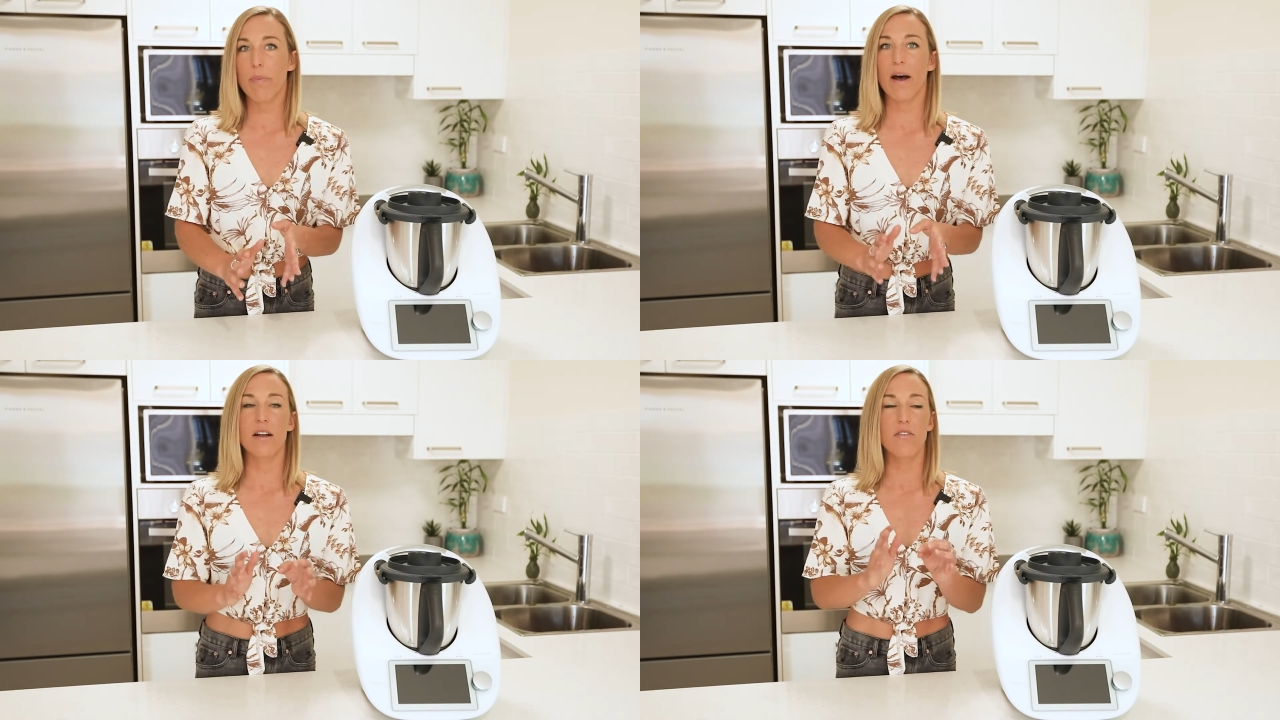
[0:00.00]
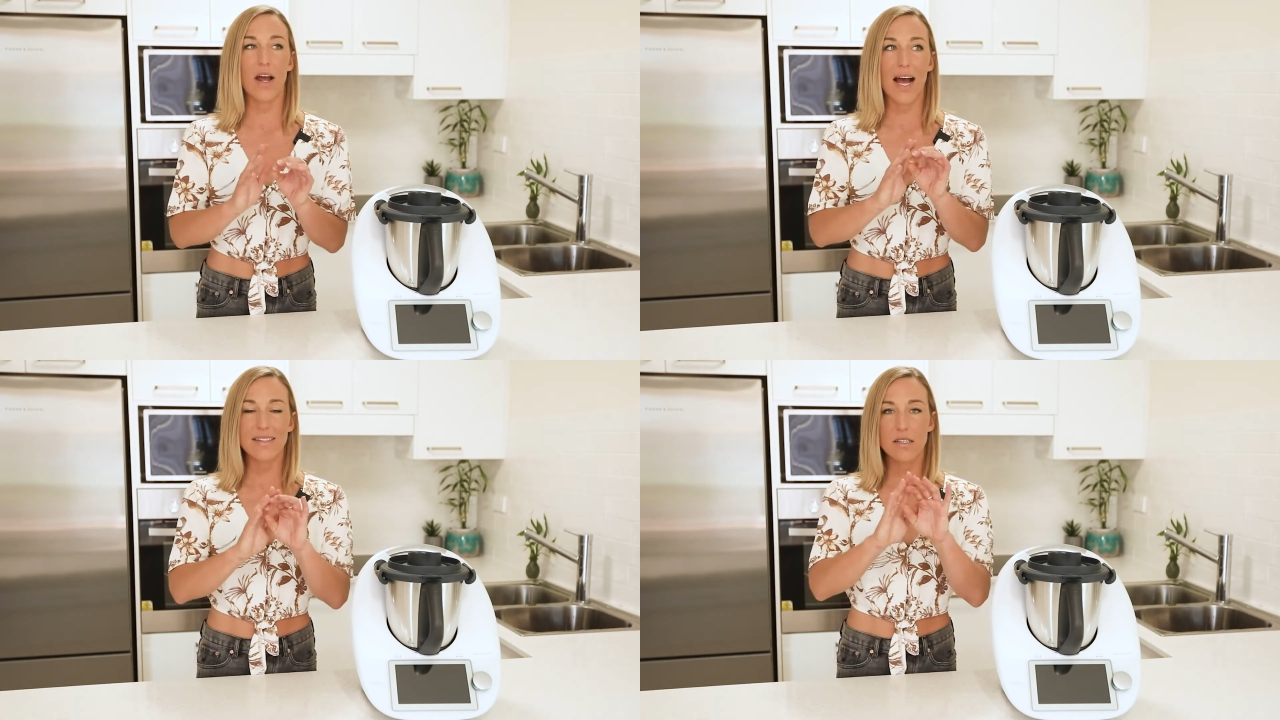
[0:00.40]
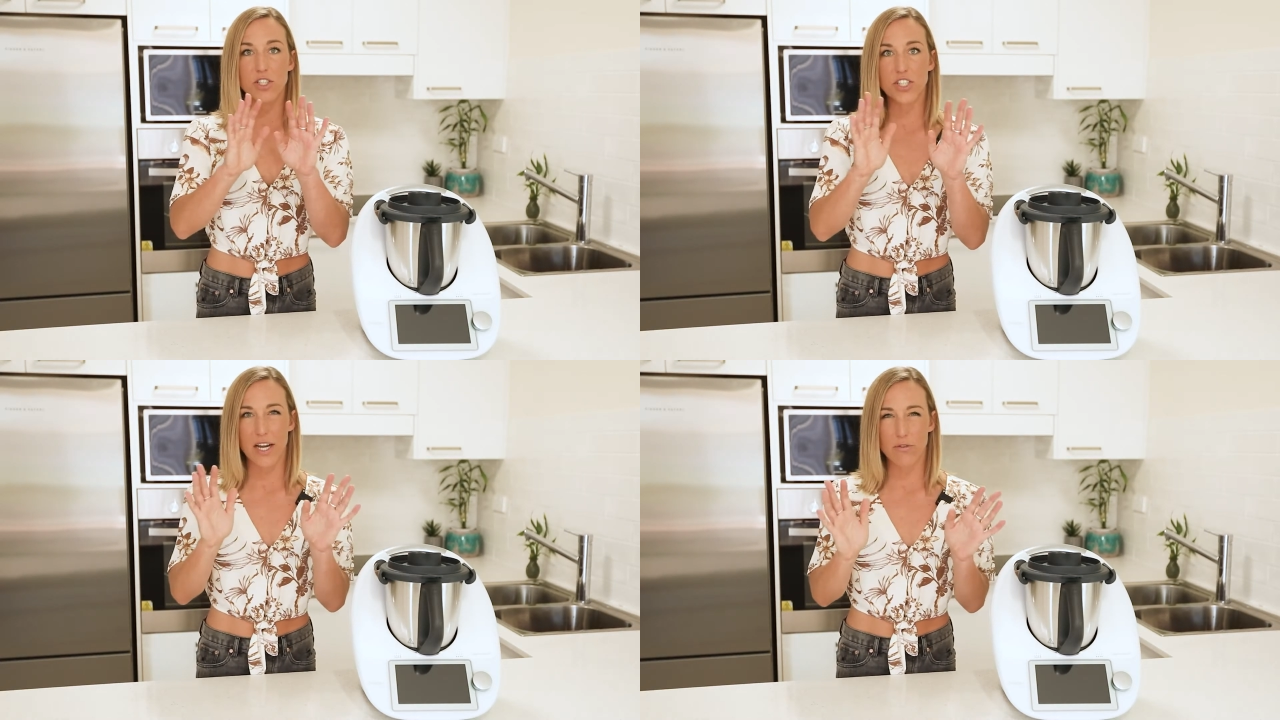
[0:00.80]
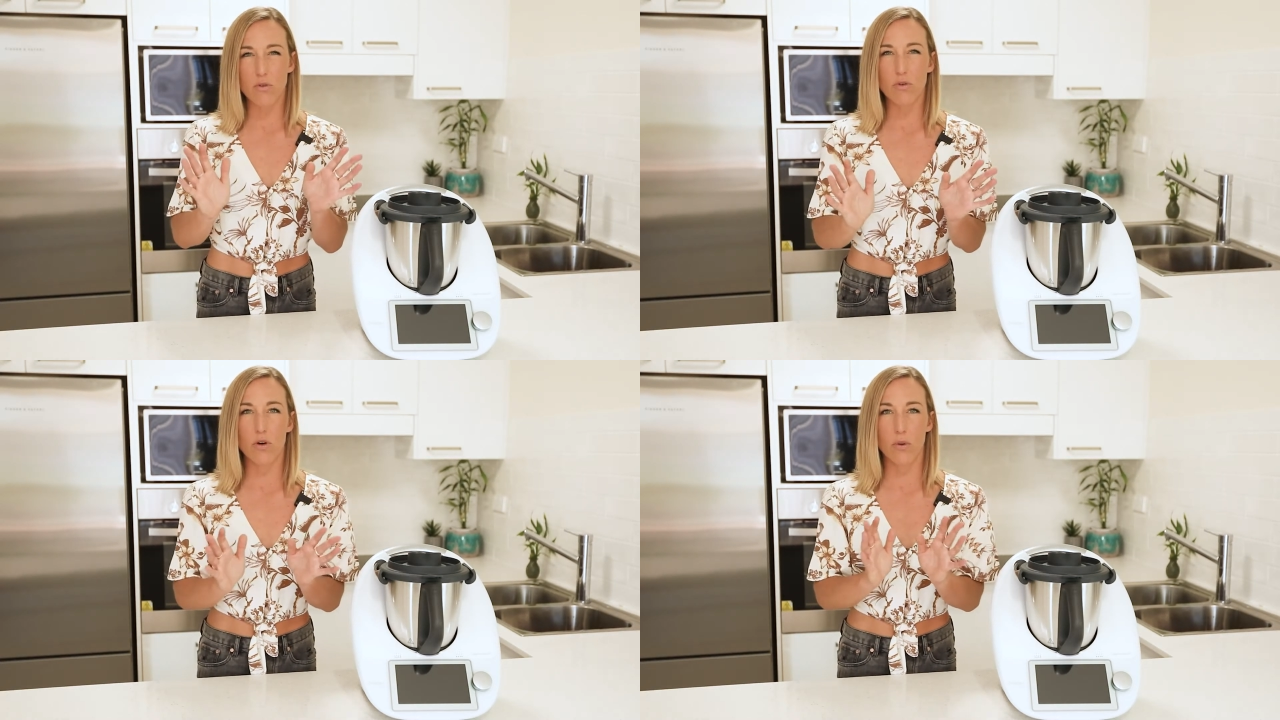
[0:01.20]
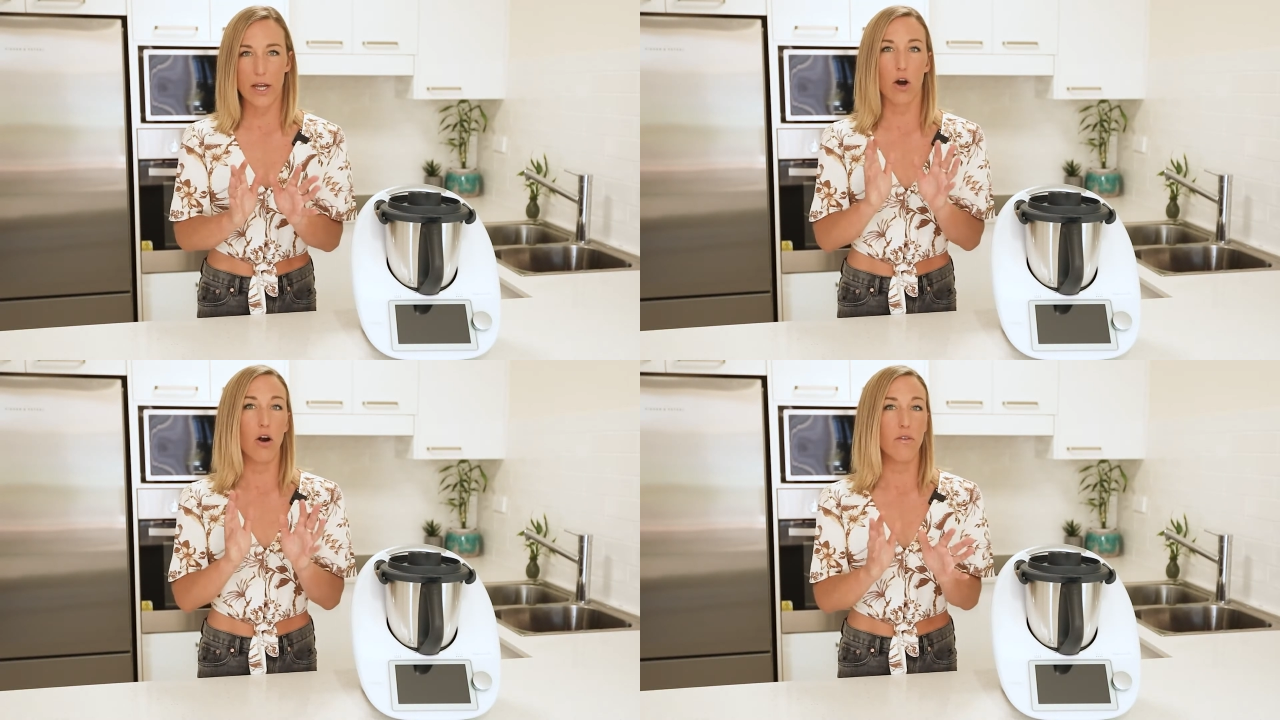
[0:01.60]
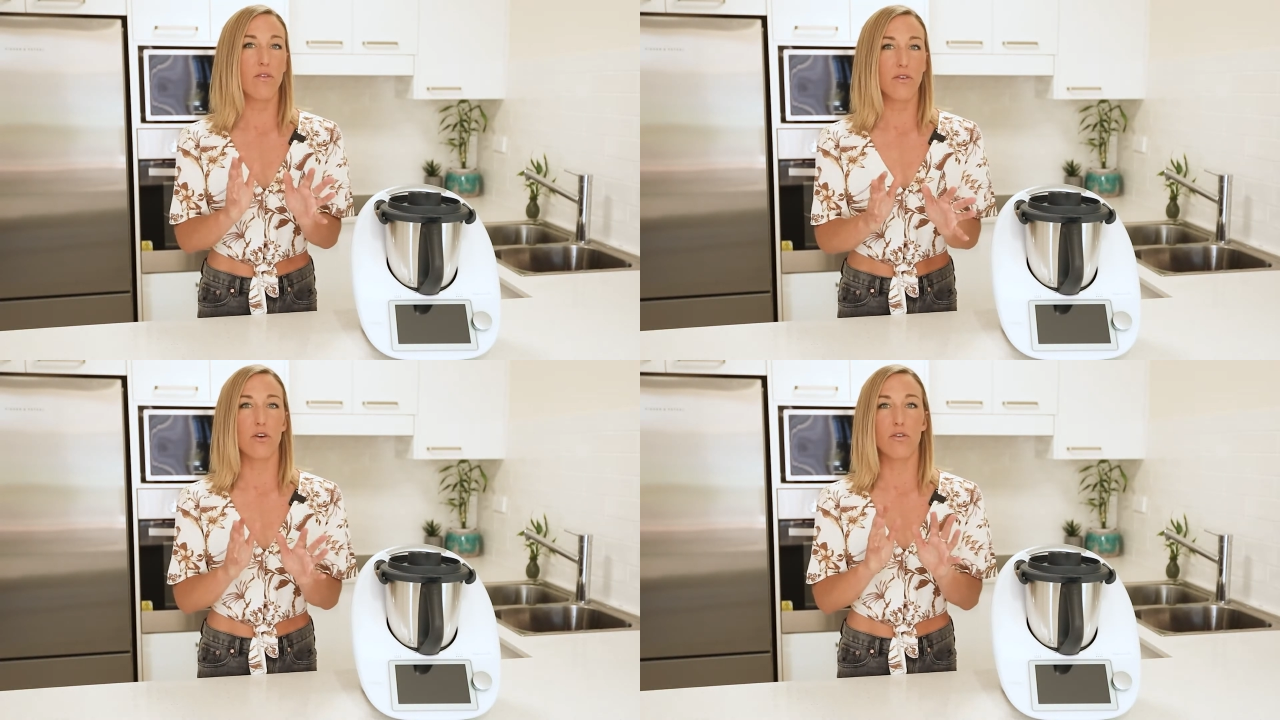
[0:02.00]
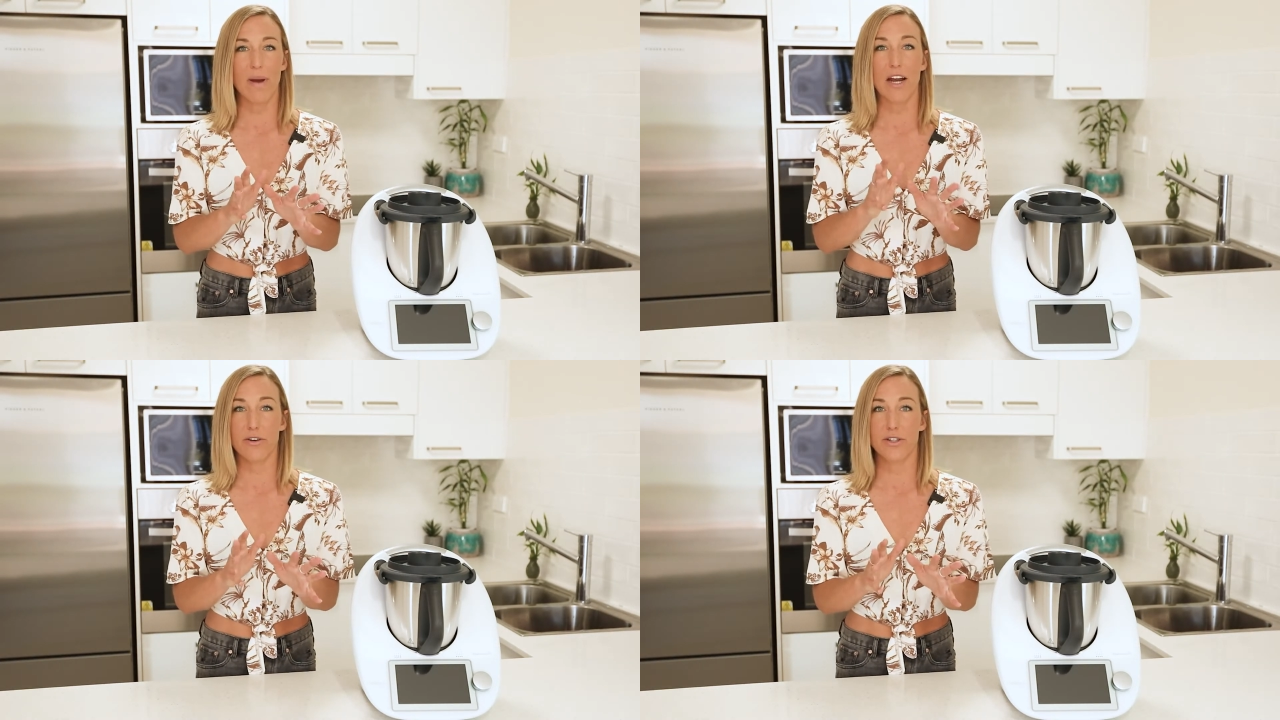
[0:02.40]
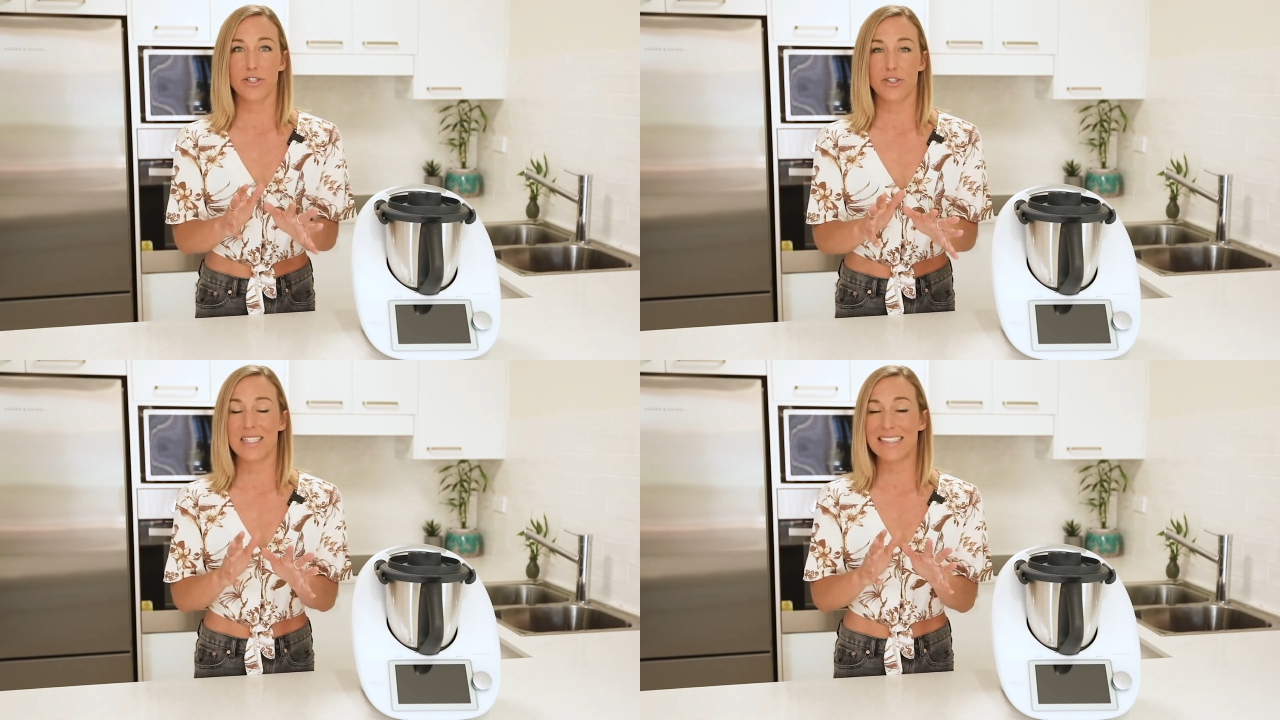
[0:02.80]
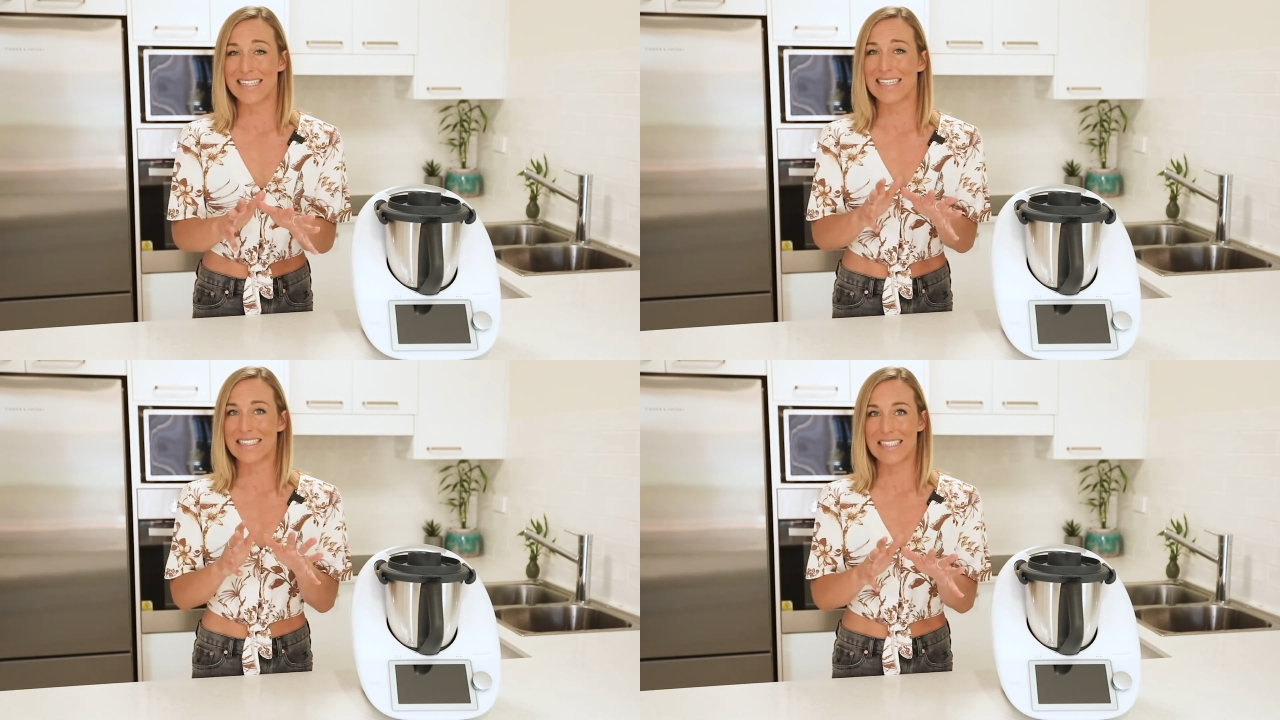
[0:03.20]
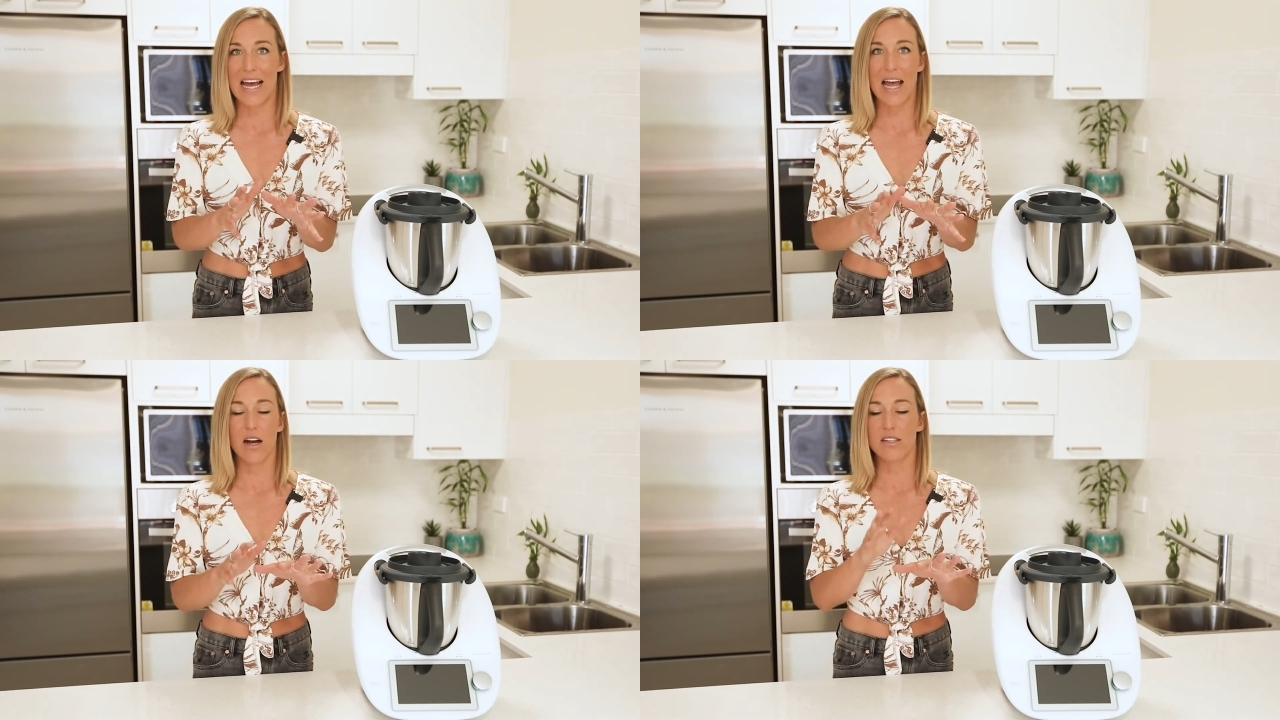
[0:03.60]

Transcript: But as a general quick overview of macronutrients here today,